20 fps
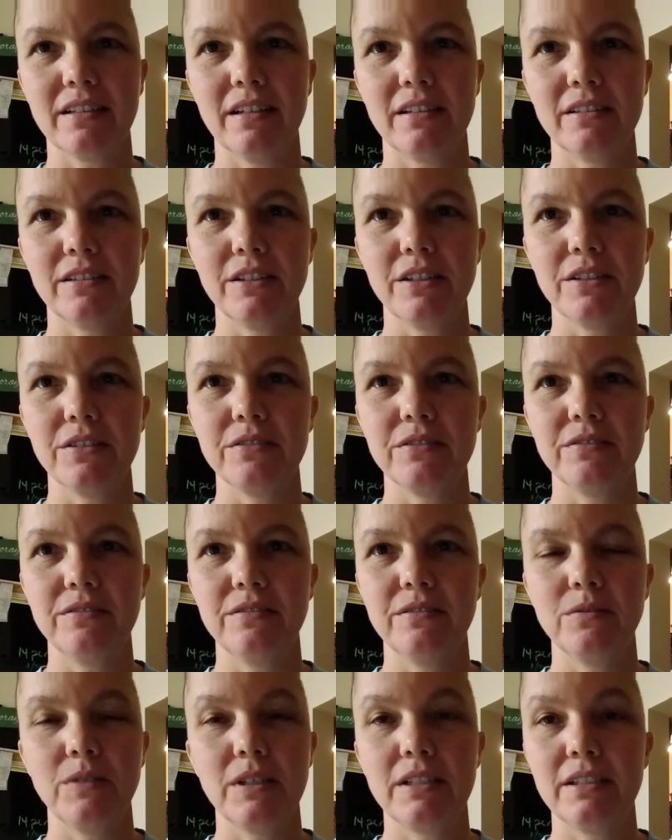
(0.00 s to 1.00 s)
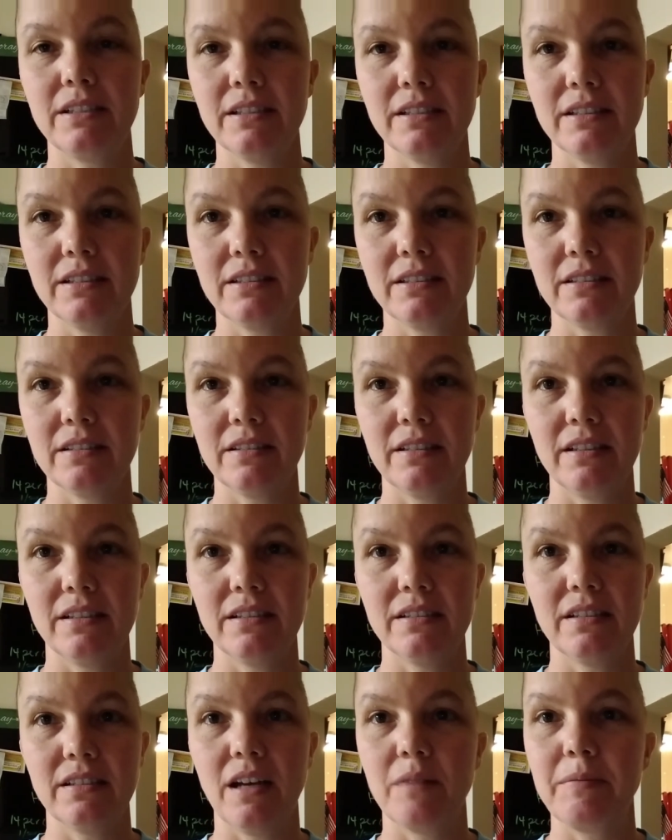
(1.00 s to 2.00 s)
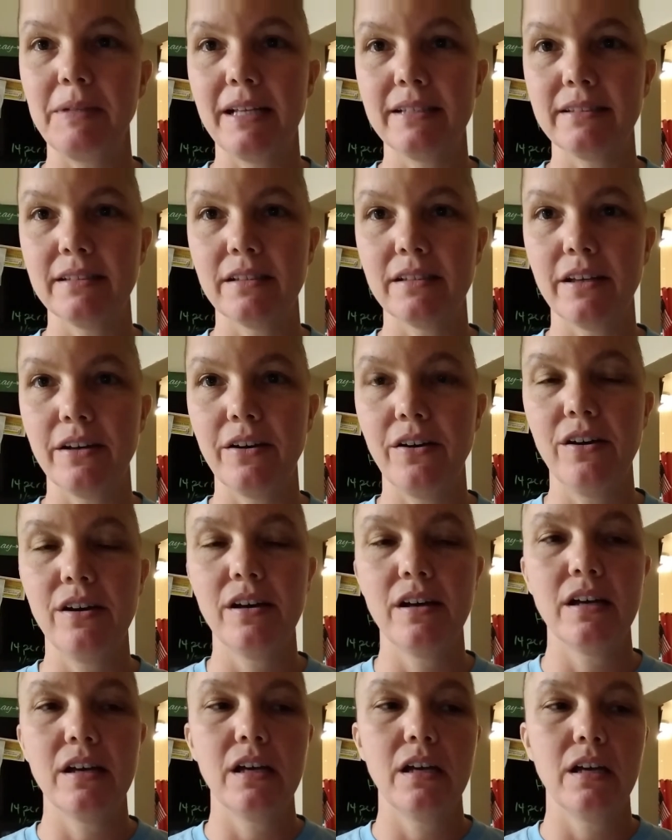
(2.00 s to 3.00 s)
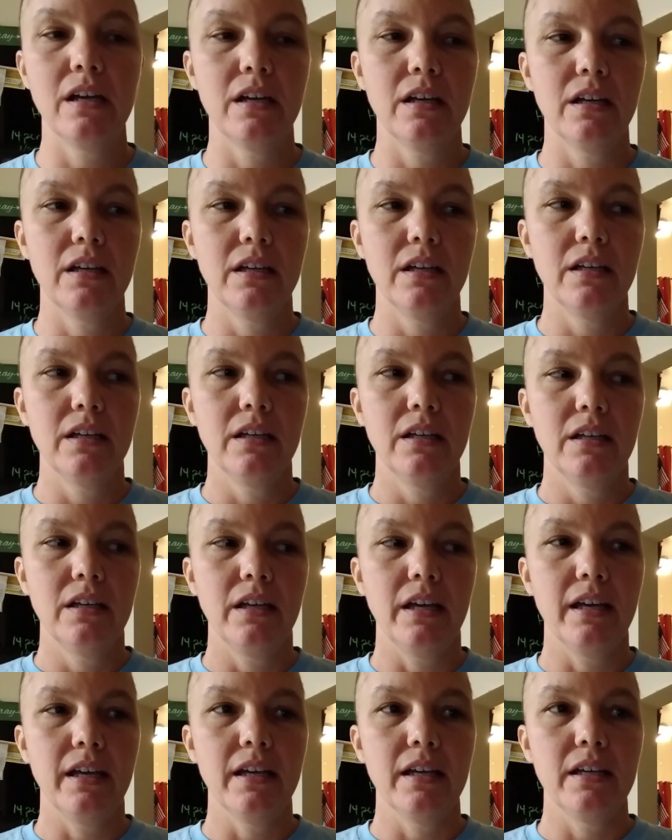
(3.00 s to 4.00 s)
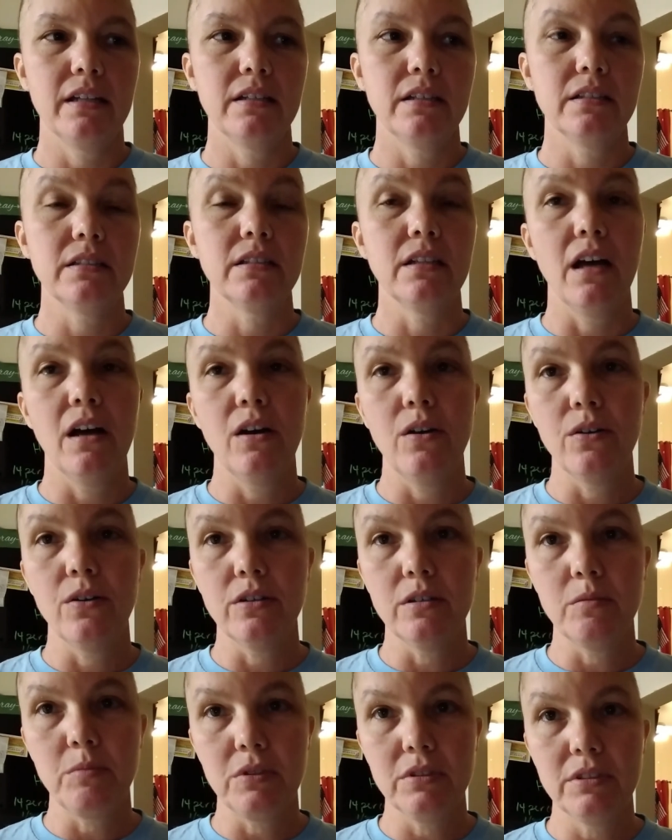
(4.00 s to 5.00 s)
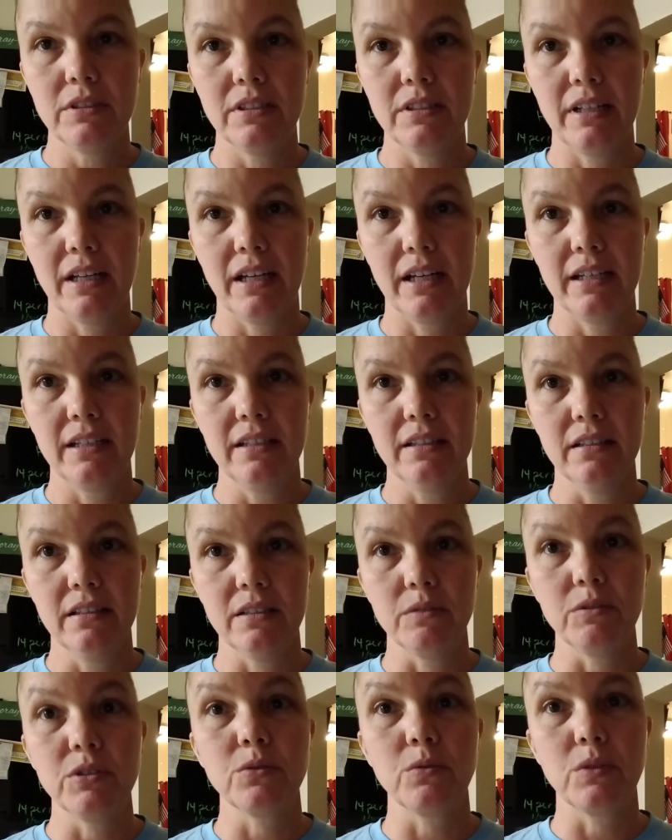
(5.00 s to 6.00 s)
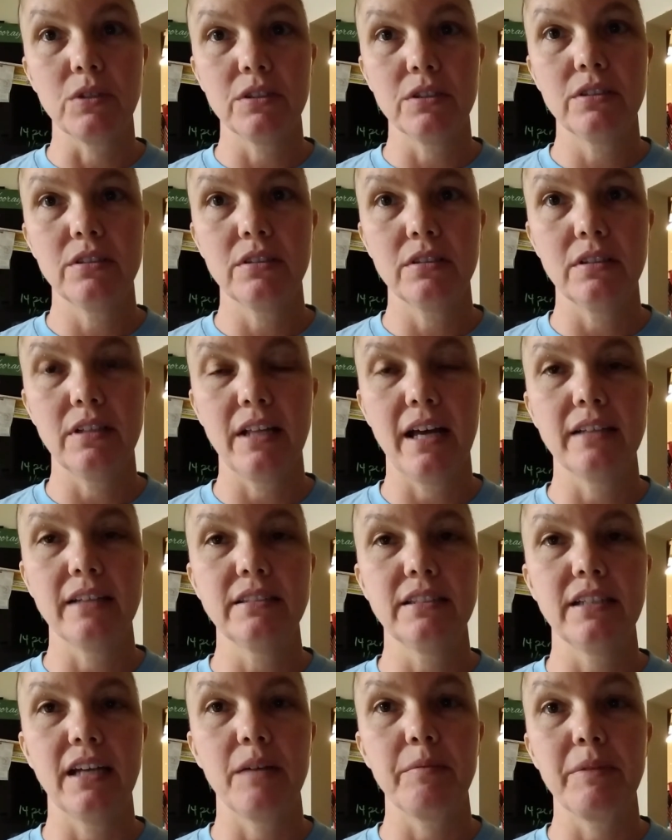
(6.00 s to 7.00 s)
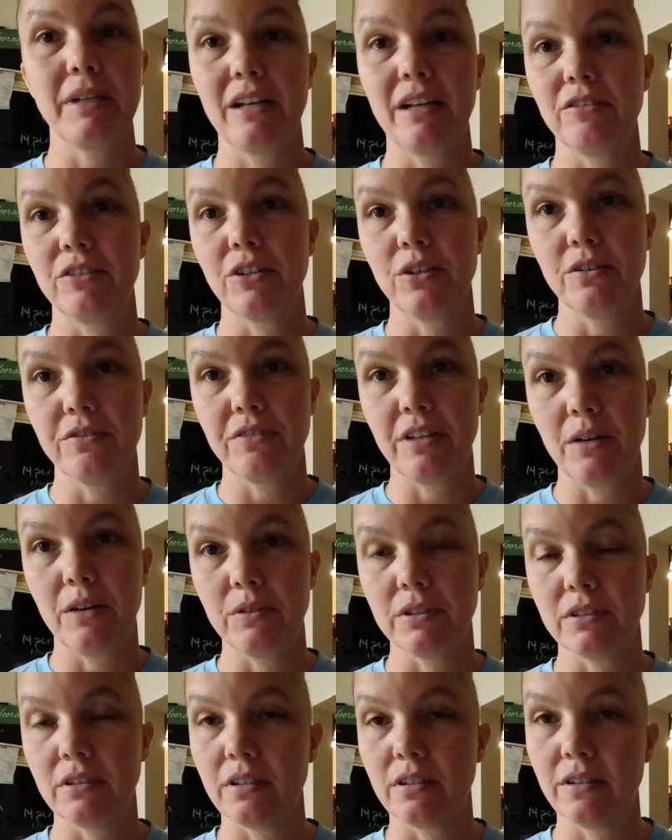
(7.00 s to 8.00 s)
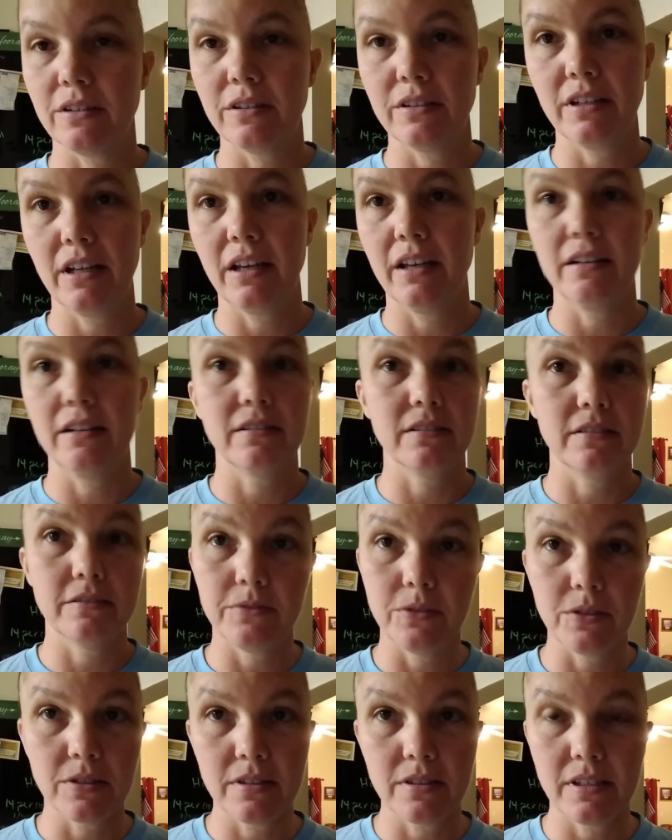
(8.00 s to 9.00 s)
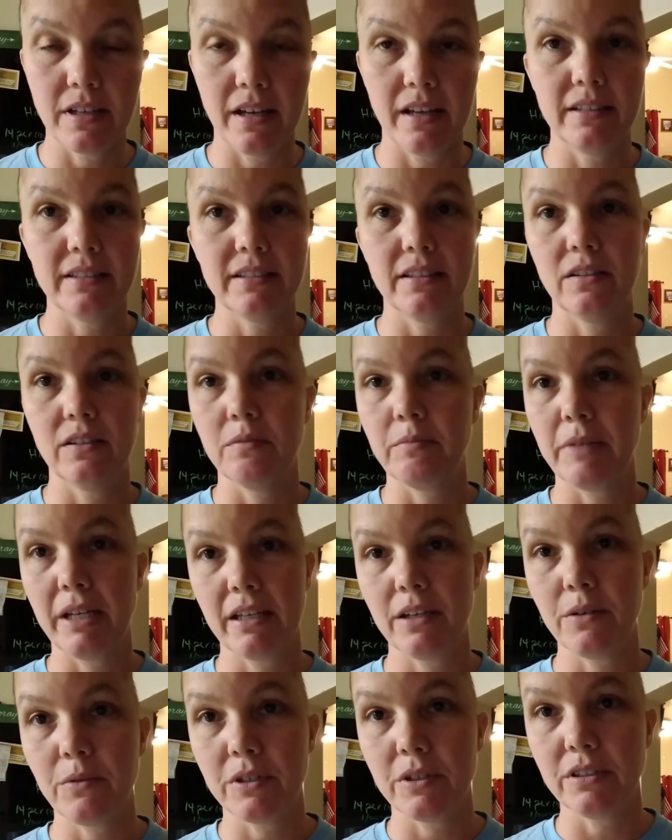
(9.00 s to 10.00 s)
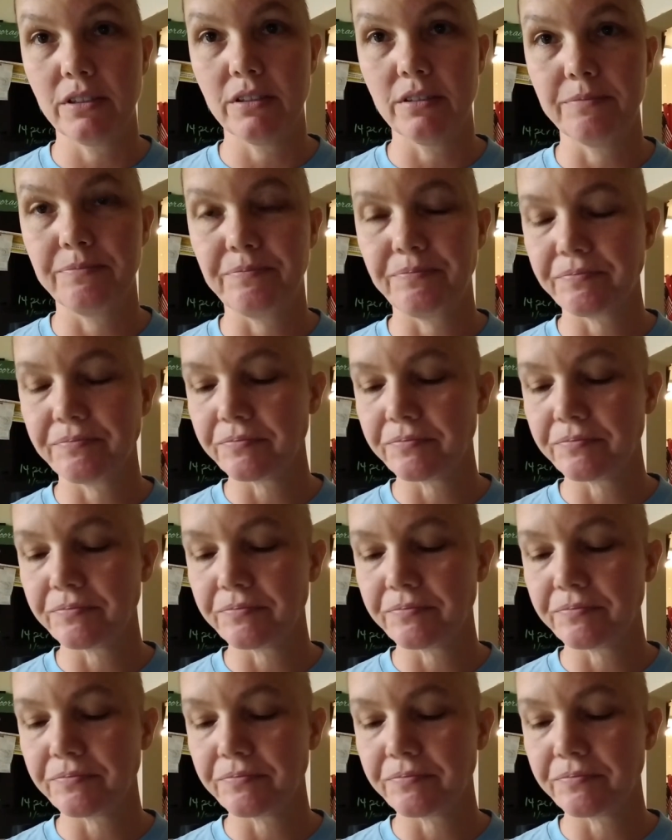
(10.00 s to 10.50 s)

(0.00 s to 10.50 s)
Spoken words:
I don't know what it is. It is not pleasant though. And it's not horrible today. It was worse last time, but I don't know if that was the third day or the fourth day, so it might get worse.